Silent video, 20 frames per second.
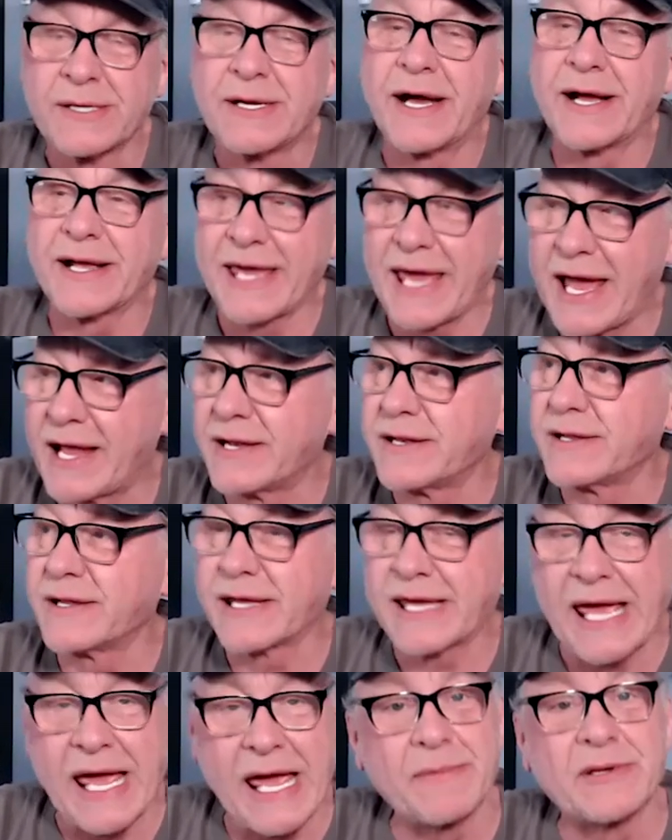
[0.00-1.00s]
Again, the
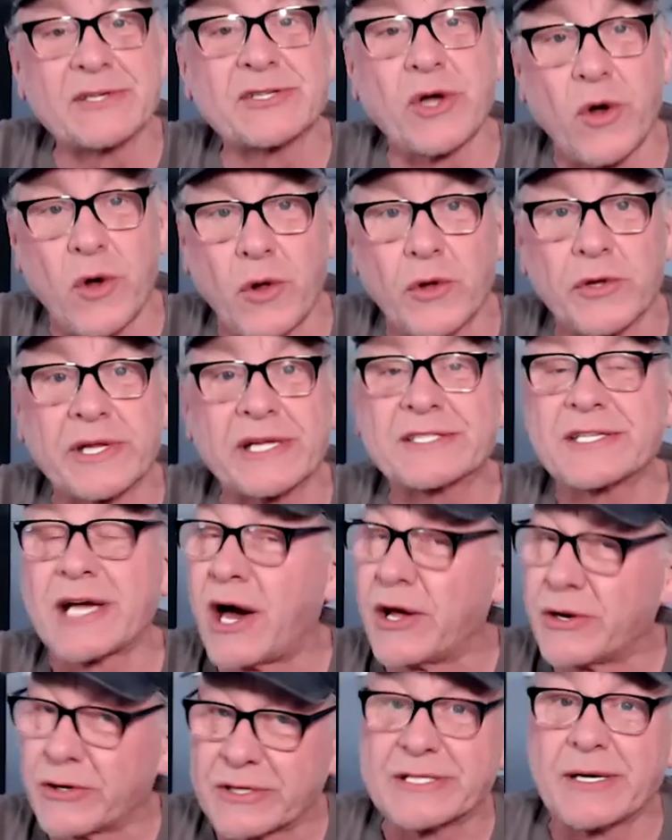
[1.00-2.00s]
game is old. It's one
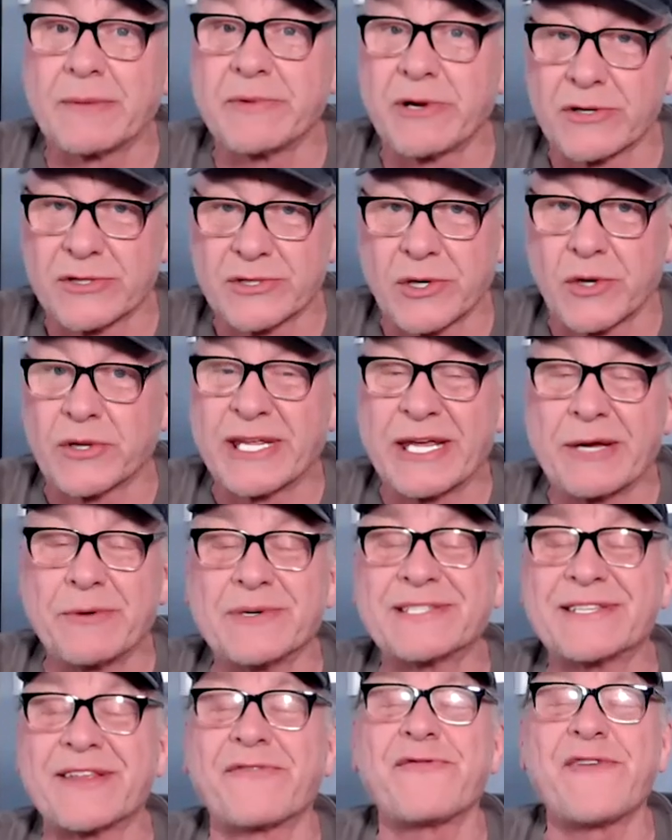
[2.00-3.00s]
hundred some years old. He
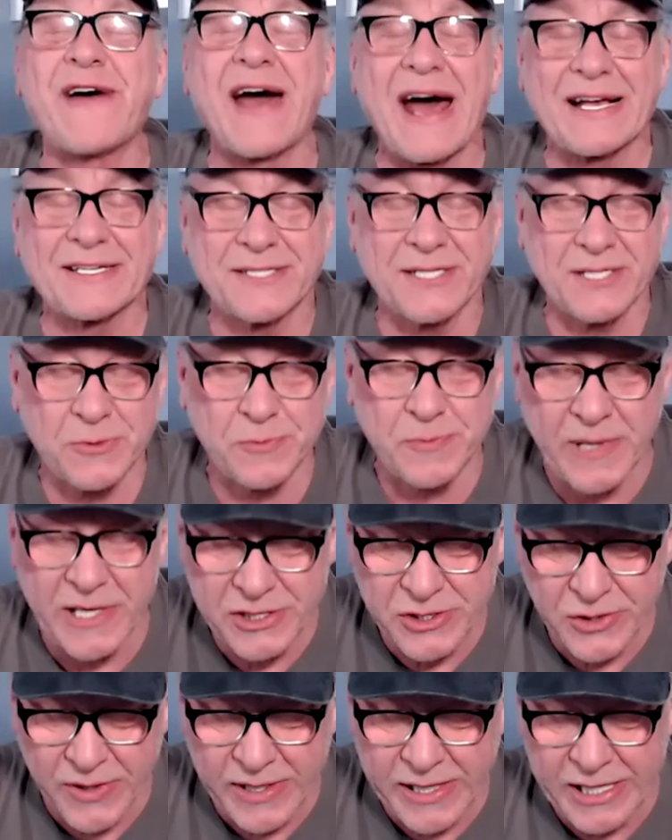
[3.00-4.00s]
was the fastest
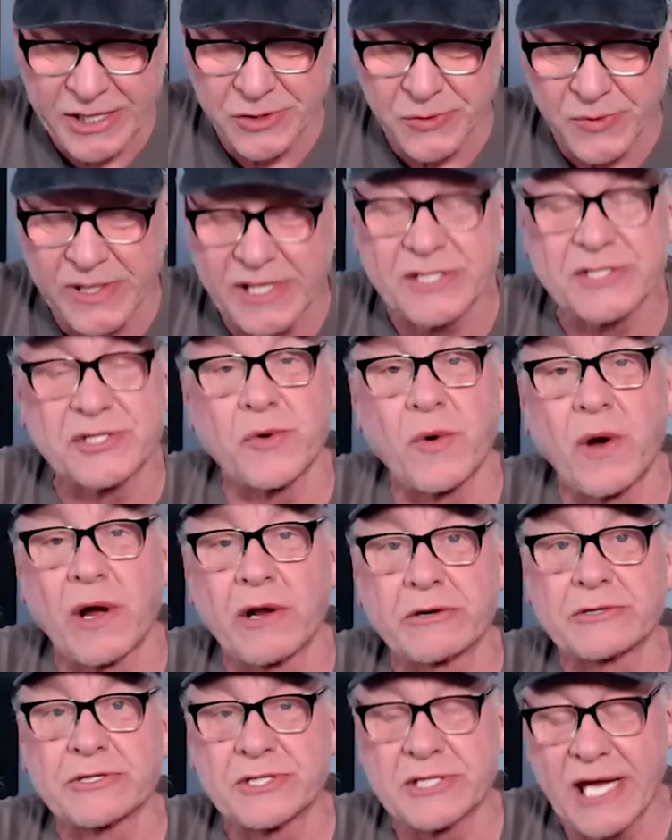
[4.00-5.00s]
pitcher in history to two
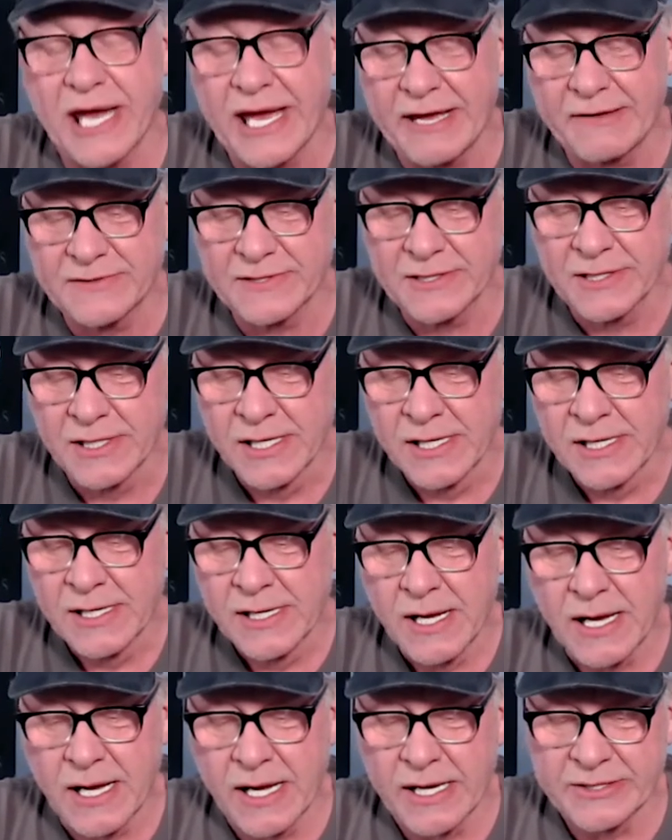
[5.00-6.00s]
hundred saves,
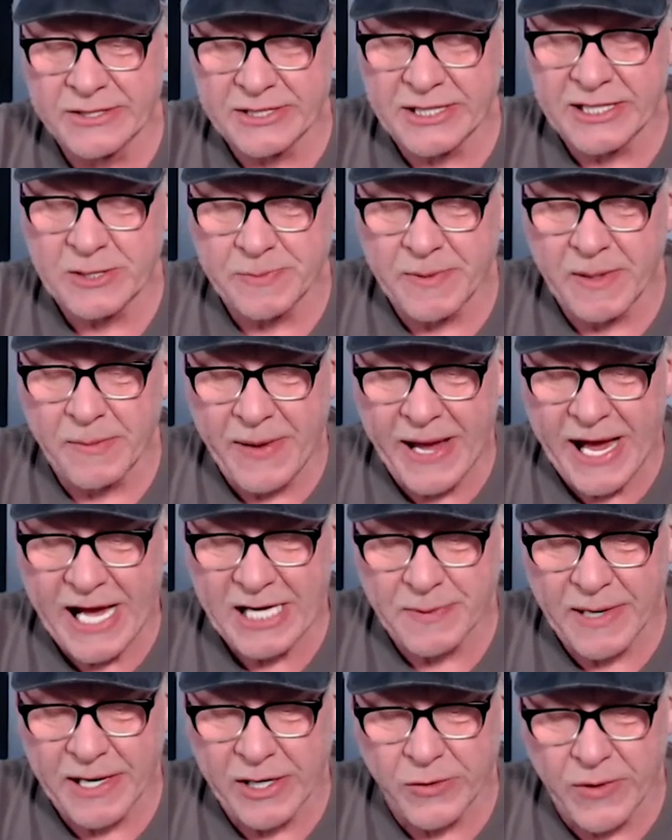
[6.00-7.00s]
uh, since been
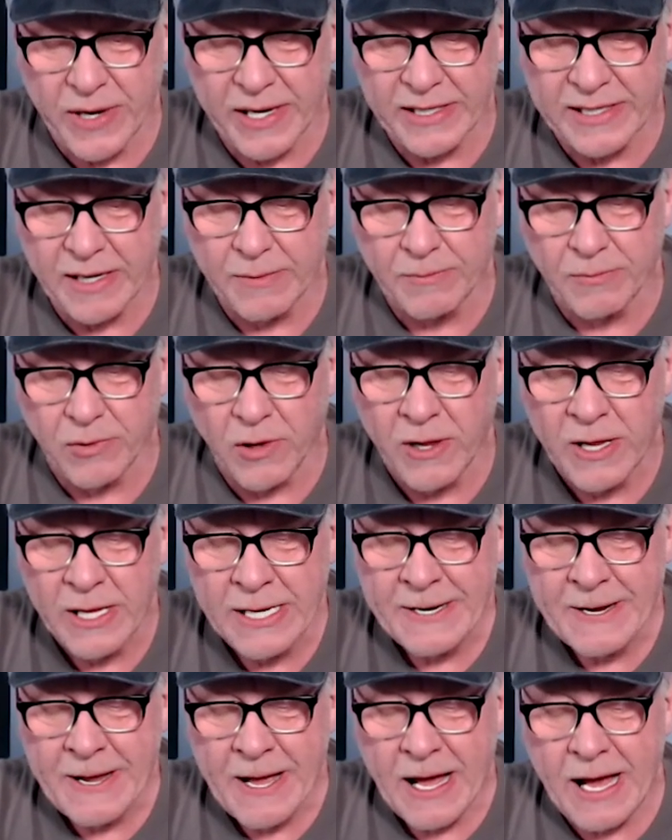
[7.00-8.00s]
passed by Craig Kimbrell.
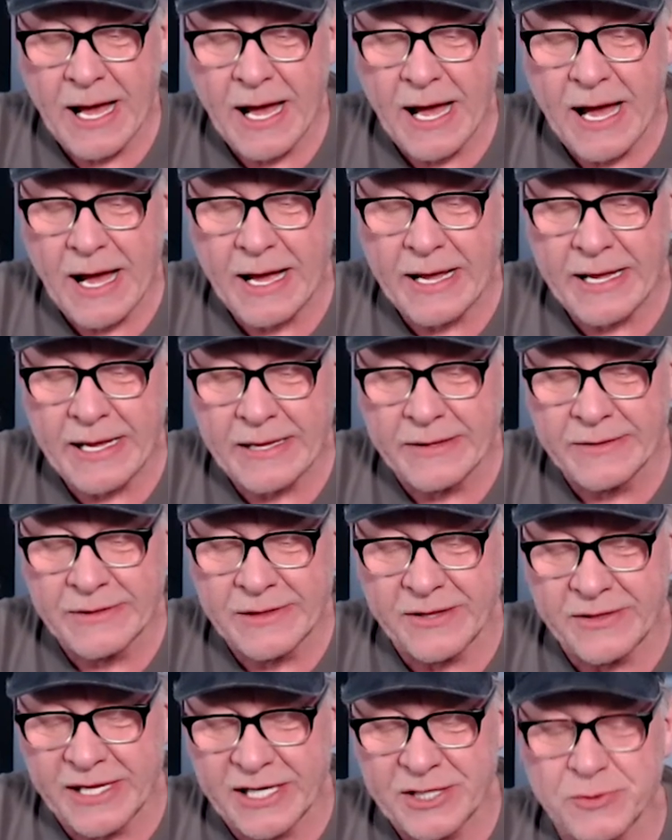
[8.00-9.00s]
Uh,
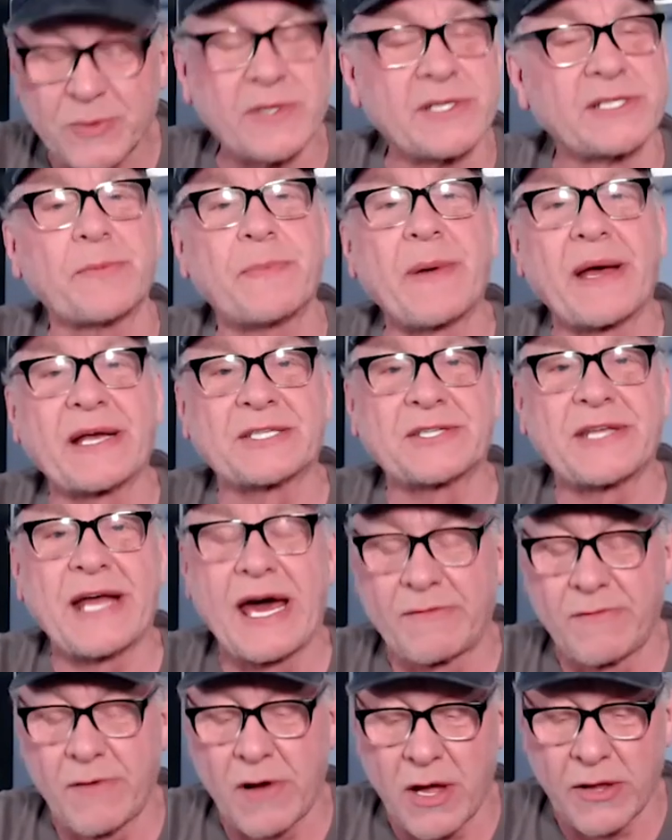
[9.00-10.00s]
th- this one's the best
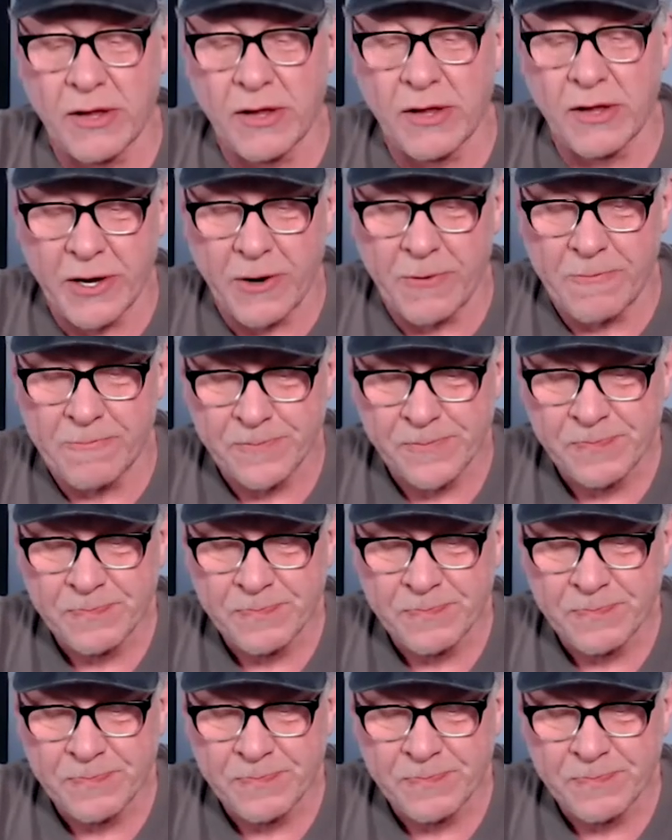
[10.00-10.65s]
stat of all, though.